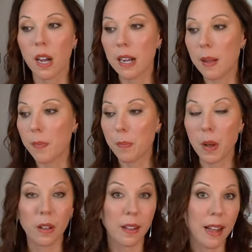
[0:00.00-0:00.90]
Um,
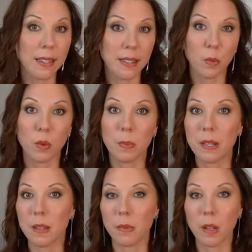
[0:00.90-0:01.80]
a classic would be
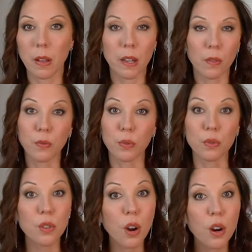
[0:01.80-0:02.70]
something like a
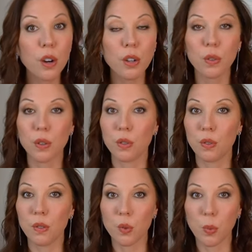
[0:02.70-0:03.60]
fruit tart. You could do
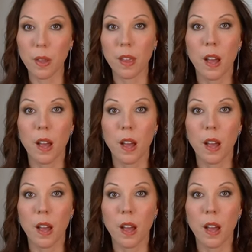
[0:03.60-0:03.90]
this with